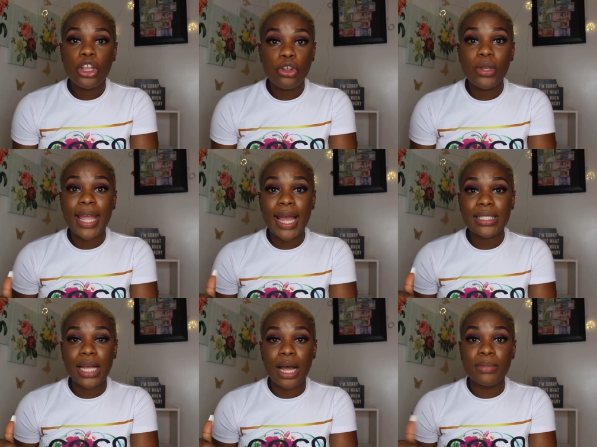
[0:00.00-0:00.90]
you
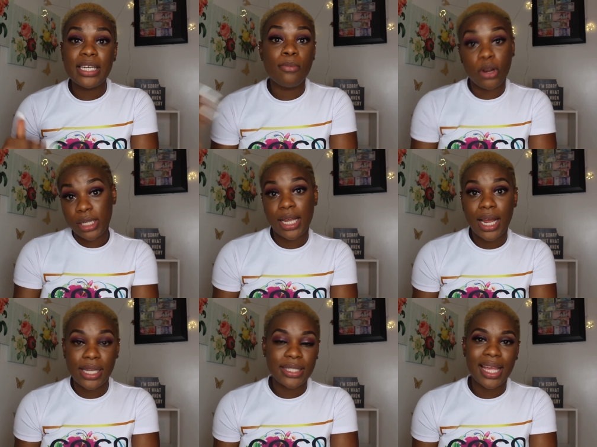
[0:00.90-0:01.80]
get um,
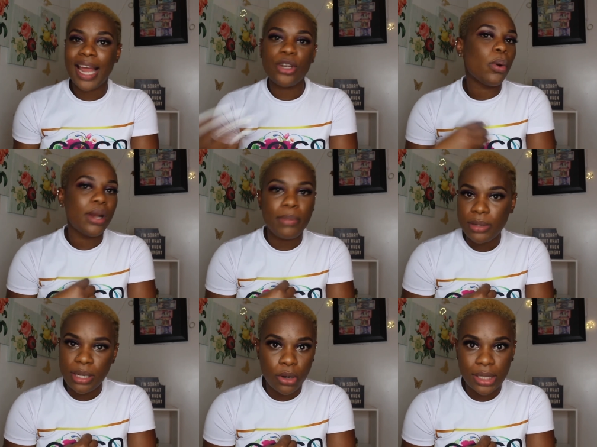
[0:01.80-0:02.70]
demonetized and I don't want to be
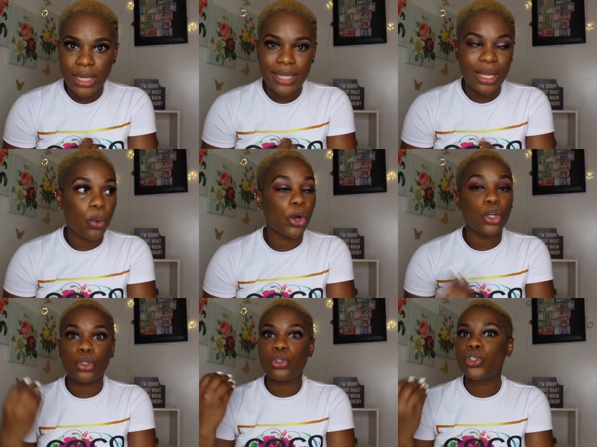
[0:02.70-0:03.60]
demonetized. I
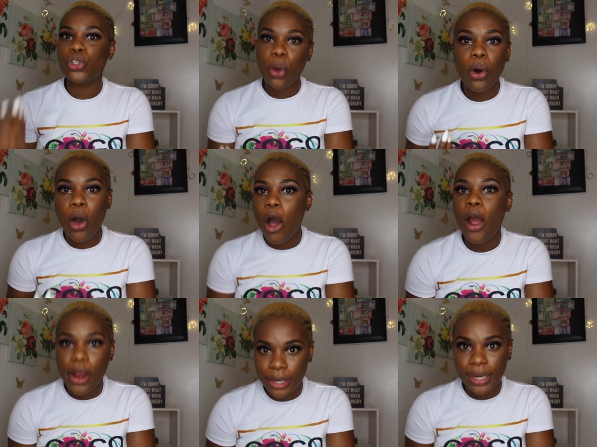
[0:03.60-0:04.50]
work so
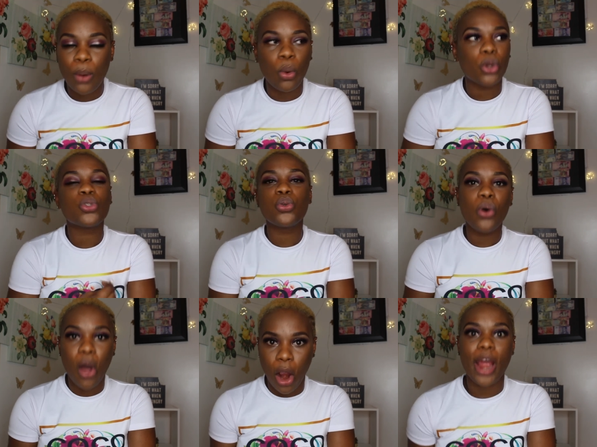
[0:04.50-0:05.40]
hard. I work
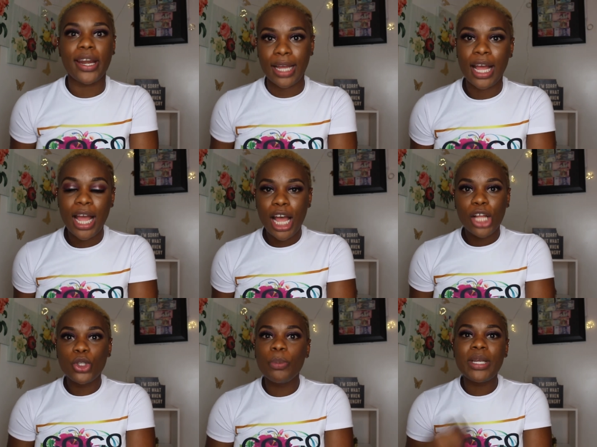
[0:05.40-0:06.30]
too
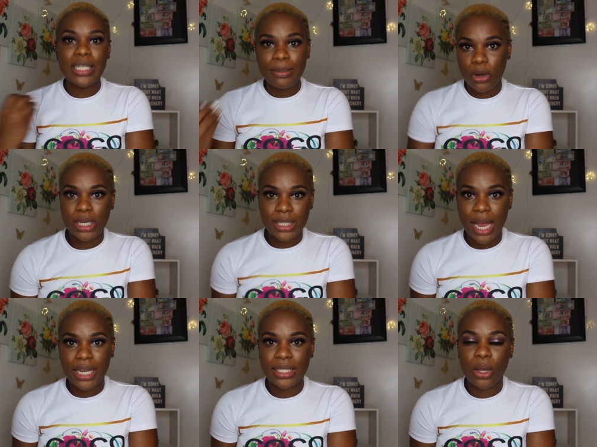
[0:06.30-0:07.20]
hard to be
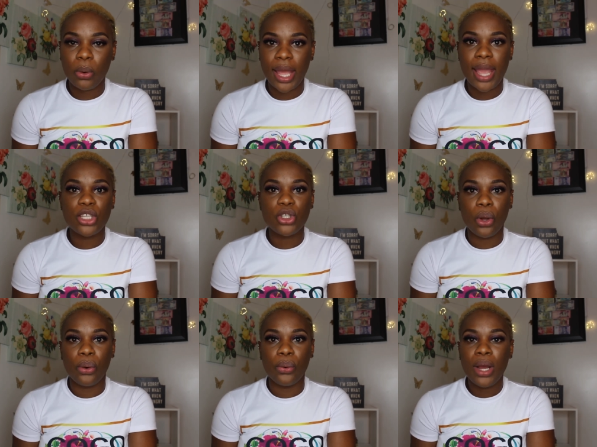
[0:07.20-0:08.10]
demonetized okay
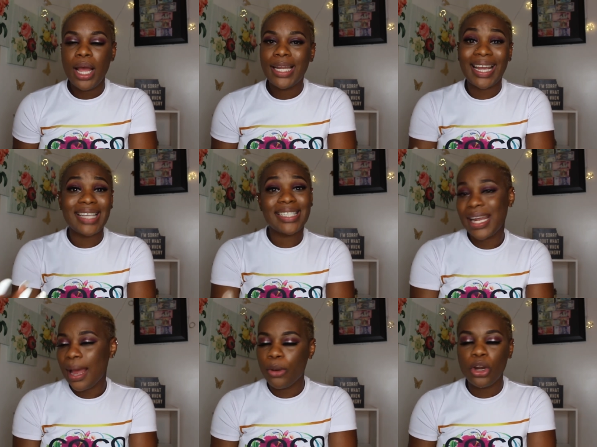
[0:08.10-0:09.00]
so like I
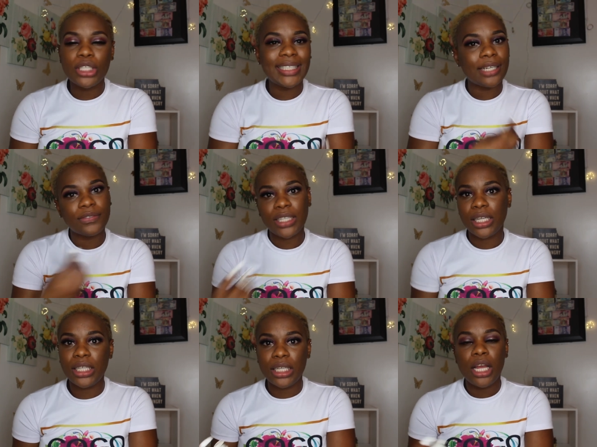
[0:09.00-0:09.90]
said I'm gonna
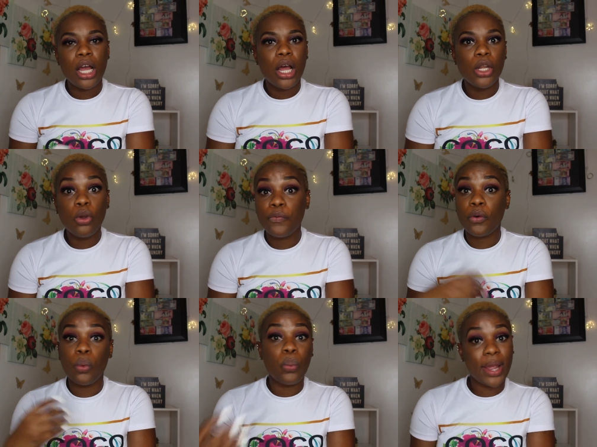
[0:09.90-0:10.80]
definitely look
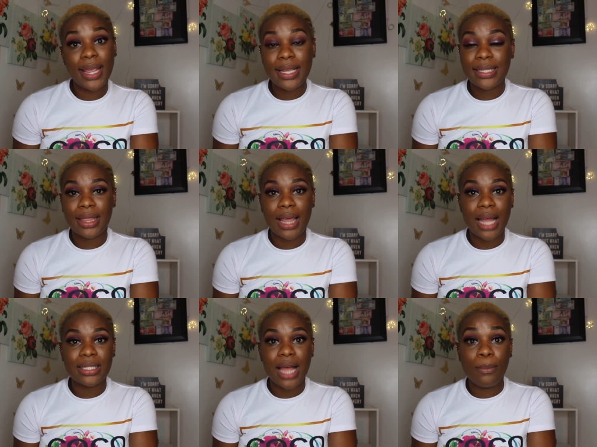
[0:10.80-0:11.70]
for ways
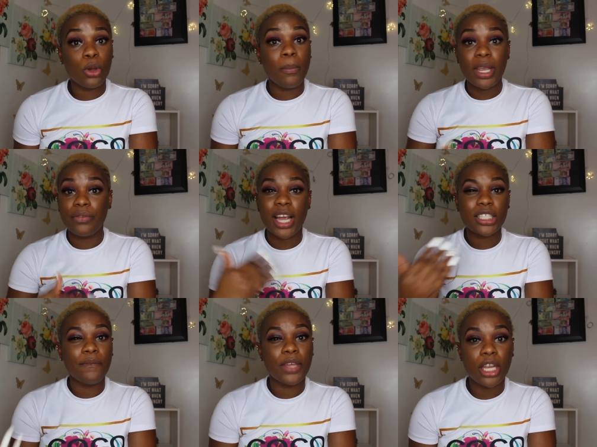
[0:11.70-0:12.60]
that I'm gonna make
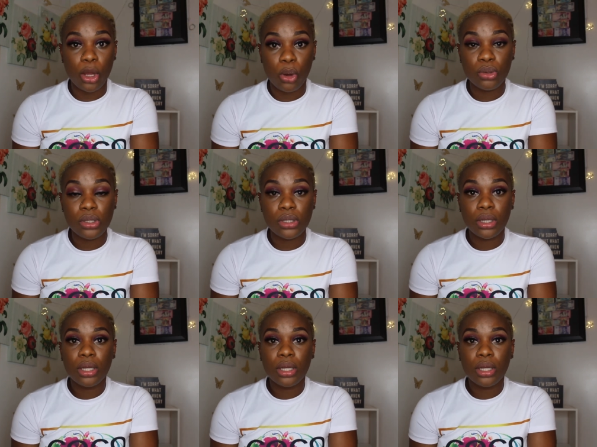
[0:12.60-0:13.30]
reaction videos